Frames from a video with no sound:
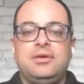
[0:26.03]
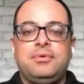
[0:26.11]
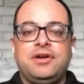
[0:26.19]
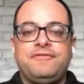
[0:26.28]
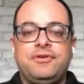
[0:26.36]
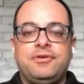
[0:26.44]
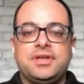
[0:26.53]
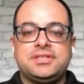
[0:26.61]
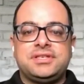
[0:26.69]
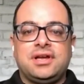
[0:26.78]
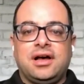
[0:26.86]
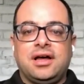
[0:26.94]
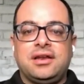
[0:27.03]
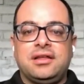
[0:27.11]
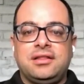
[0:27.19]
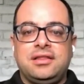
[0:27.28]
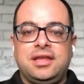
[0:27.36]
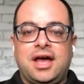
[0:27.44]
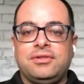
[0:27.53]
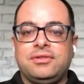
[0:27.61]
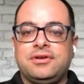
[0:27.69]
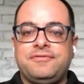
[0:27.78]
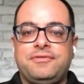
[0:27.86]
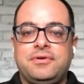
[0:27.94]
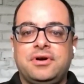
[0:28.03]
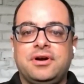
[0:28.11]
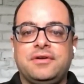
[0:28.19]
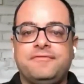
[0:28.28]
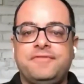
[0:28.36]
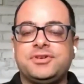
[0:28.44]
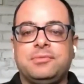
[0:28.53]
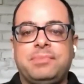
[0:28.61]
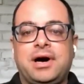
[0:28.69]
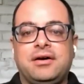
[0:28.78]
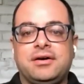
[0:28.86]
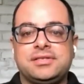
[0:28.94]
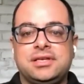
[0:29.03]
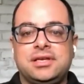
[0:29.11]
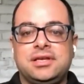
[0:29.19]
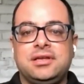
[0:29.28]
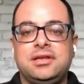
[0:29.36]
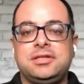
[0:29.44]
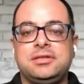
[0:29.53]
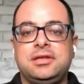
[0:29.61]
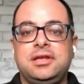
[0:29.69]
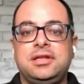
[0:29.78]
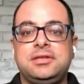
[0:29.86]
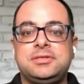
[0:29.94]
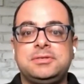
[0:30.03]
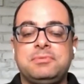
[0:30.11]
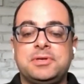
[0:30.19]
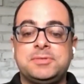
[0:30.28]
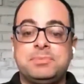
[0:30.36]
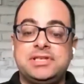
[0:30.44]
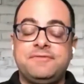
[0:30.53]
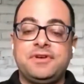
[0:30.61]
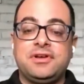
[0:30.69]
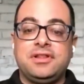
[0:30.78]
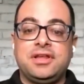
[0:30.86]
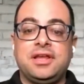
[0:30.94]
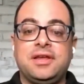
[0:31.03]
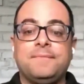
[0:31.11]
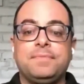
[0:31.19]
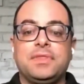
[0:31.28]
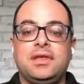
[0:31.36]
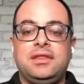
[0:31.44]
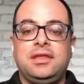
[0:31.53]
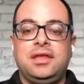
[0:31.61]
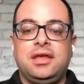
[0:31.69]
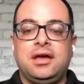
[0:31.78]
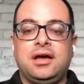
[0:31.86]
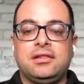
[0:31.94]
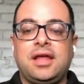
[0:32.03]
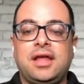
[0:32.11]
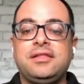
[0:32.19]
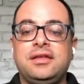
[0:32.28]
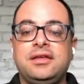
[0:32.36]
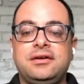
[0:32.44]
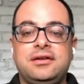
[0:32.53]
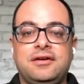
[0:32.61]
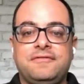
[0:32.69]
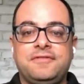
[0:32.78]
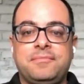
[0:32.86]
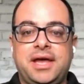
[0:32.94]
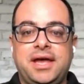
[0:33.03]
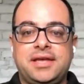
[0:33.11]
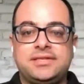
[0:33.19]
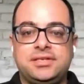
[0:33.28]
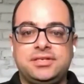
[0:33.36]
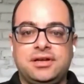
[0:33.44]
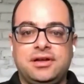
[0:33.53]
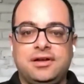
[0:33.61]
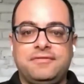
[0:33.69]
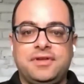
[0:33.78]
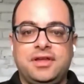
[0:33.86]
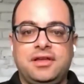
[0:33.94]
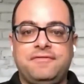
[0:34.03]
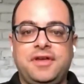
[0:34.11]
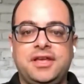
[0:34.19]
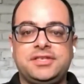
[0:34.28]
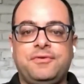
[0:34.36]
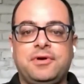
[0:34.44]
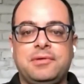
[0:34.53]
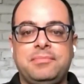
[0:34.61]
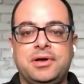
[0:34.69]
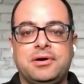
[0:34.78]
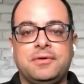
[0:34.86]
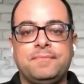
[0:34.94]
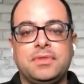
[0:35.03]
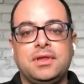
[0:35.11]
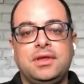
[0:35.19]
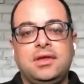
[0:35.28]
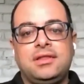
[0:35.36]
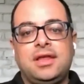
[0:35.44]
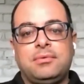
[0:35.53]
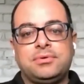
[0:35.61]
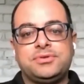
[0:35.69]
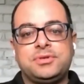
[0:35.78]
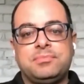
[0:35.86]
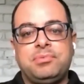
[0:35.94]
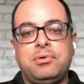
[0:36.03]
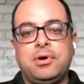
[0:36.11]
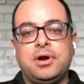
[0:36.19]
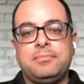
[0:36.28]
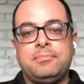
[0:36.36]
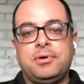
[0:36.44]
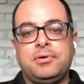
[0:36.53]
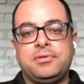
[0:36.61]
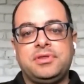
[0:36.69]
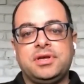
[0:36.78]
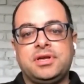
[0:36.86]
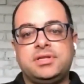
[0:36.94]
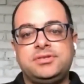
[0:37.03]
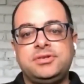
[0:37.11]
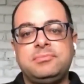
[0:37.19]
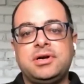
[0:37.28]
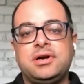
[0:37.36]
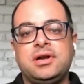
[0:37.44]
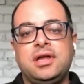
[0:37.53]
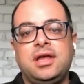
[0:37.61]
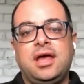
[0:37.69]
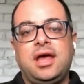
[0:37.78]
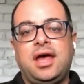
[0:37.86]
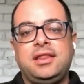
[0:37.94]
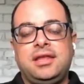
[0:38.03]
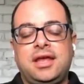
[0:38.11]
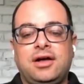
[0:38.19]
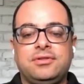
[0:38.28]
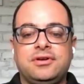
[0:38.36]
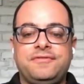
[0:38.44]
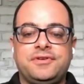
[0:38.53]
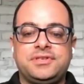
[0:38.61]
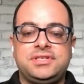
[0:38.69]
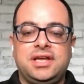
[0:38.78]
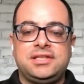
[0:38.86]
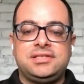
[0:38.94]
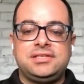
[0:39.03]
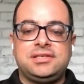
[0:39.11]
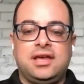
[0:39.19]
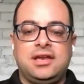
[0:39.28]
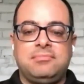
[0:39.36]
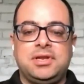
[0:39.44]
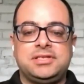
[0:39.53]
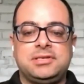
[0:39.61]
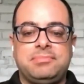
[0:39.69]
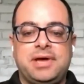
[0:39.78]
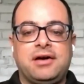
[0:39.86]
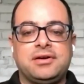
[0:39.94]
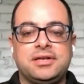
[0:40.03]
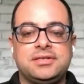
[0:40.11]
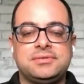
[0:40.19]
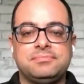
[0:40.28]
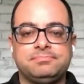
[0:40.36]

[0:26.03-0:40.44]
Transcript: We are focused on the outlook for fiscal policy, specifically the likelihood of the passage of a Phase 4 bill that will support both the consumer and the outlook for states and municipalities.